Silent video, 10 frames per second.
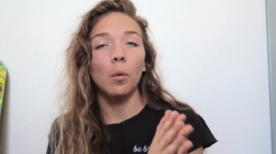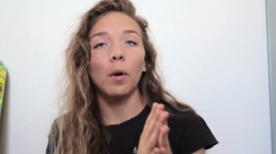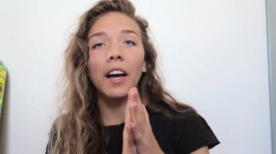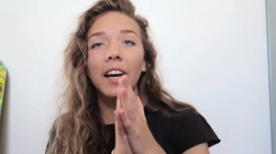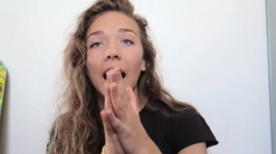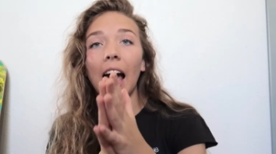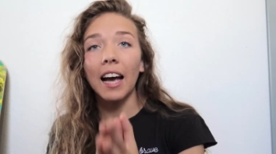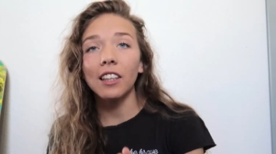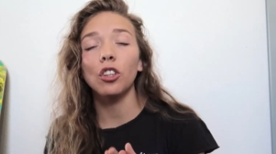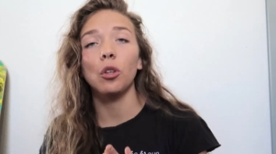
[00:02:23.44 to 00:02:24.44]
when I
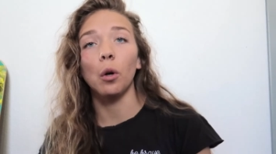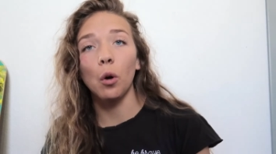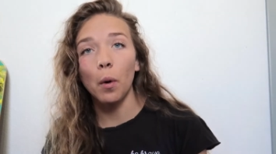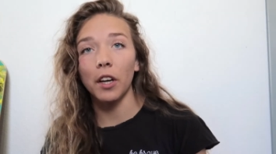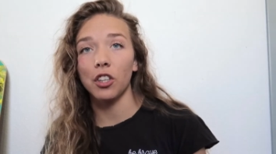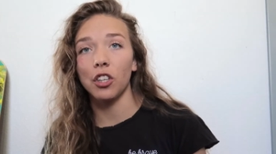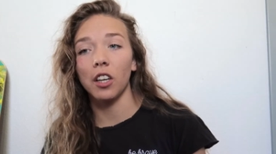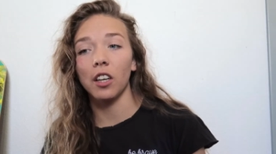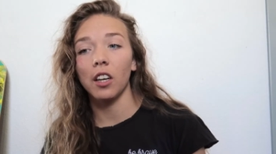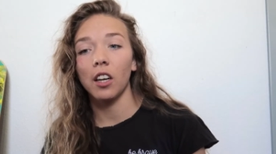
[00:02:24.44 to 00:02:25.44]
ask you a
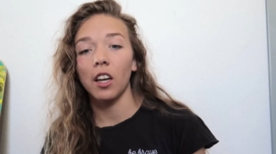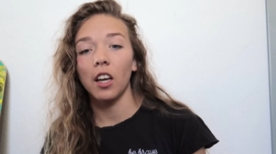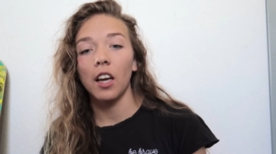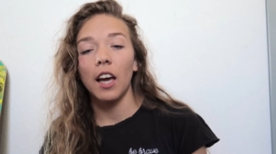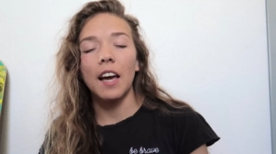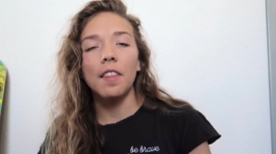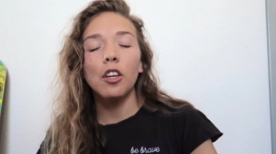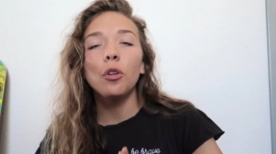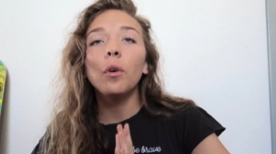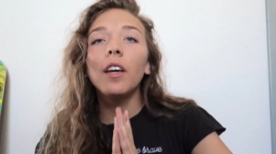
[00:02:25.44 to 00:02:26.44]
question, and
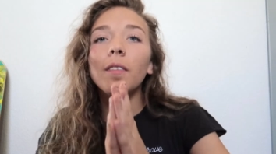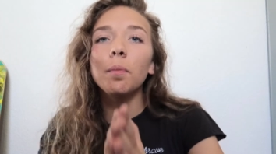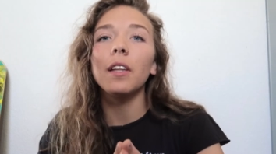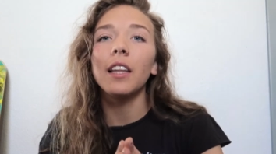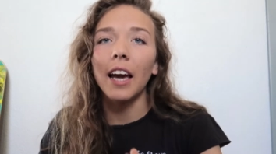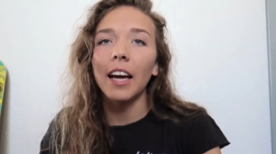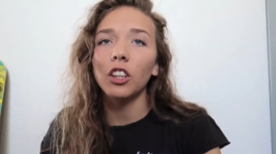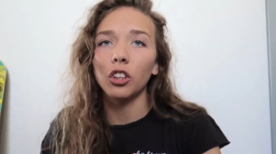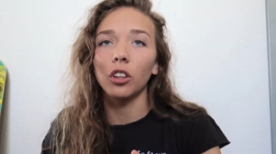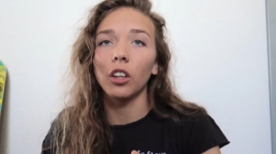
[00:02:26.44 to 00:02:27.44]
then you give me the
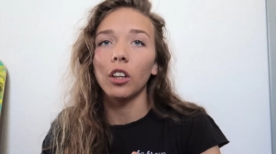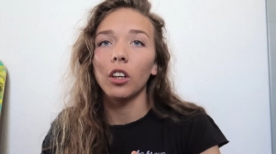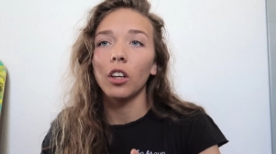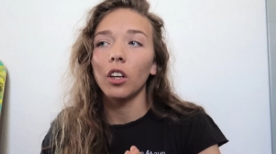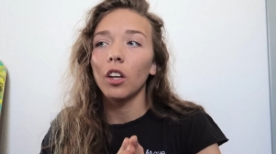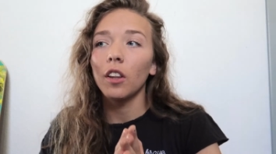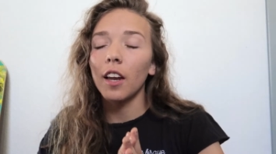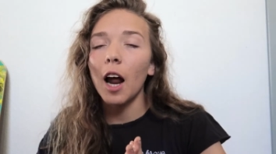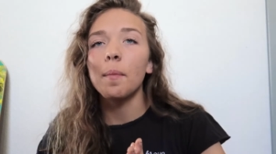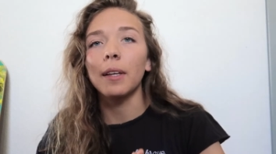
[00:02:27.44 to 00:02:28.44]
answer
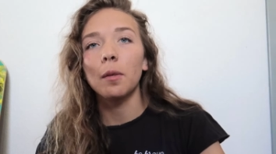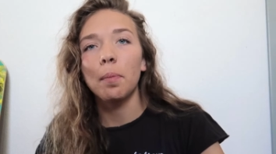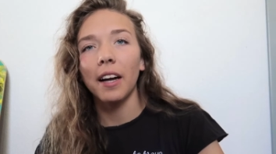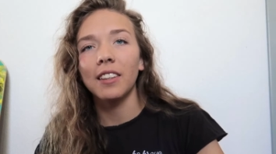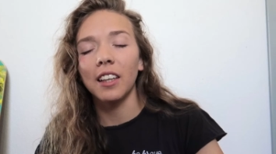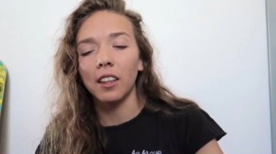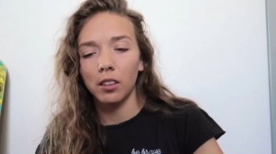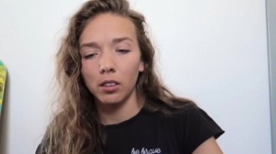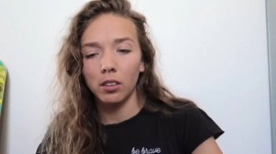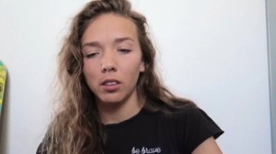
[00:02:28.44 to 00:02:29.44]
that I'm expecting,
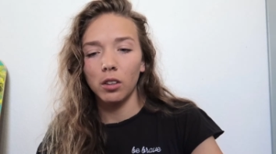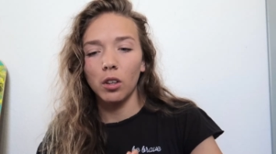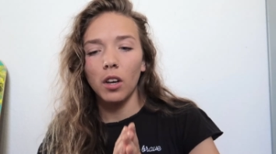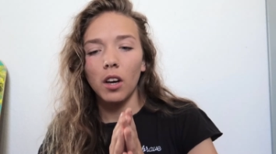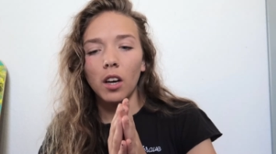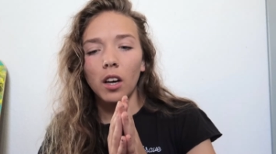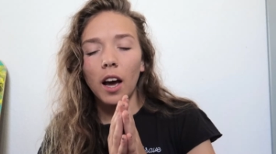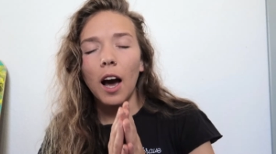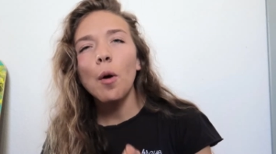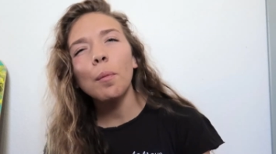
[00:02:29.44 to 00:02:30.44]

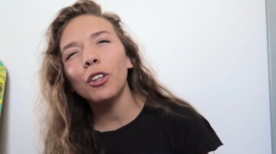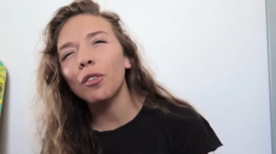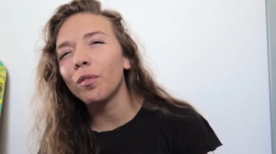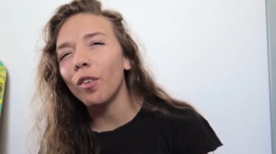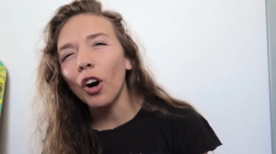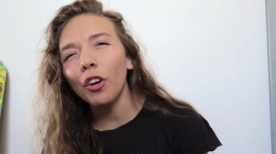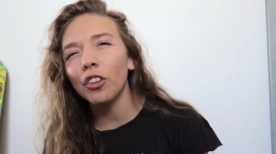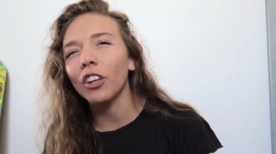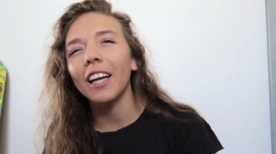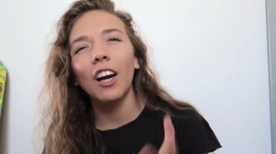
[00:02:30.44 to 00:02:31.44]
how much
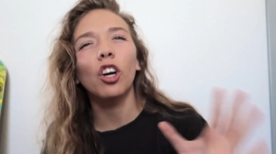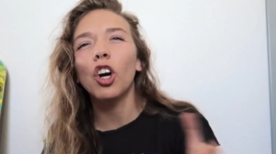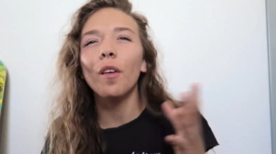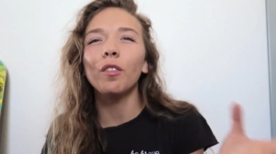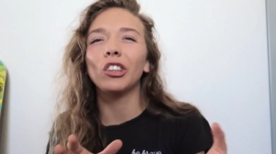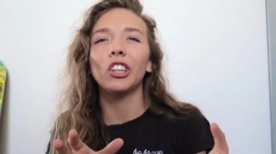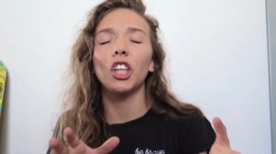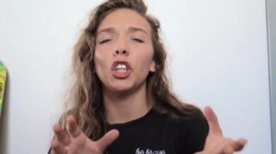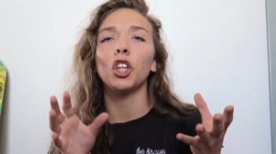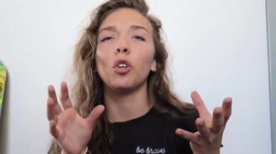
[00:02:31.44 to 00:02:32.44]
farther can our
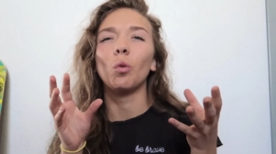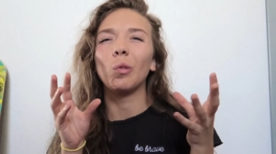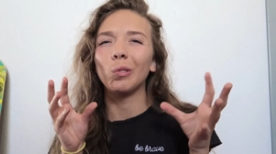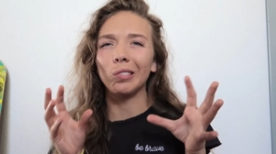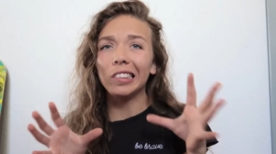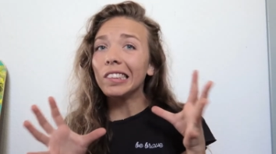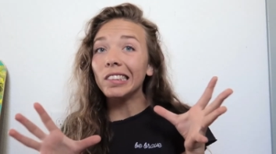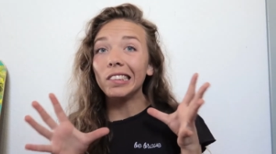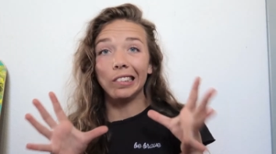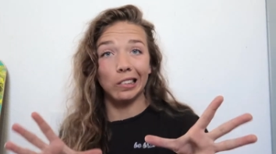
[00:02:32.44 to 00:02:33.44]
conversation
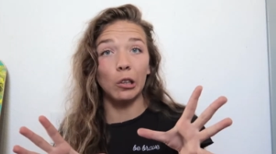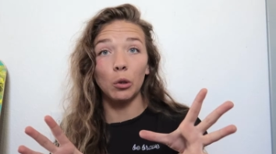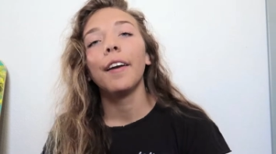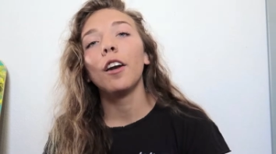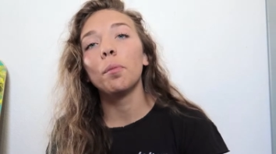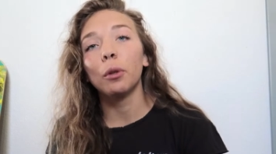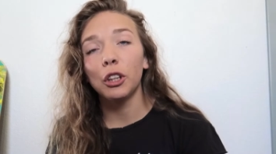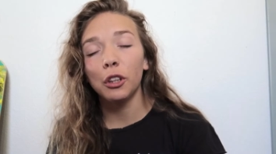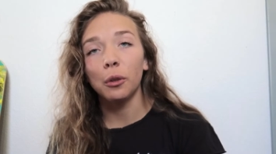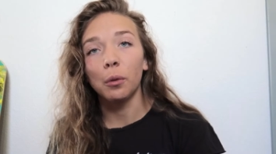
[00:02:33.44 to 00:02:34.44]
really go? Number
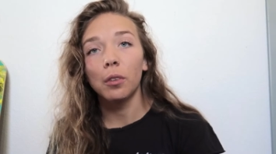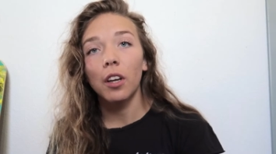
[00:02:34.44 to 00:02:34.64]
2,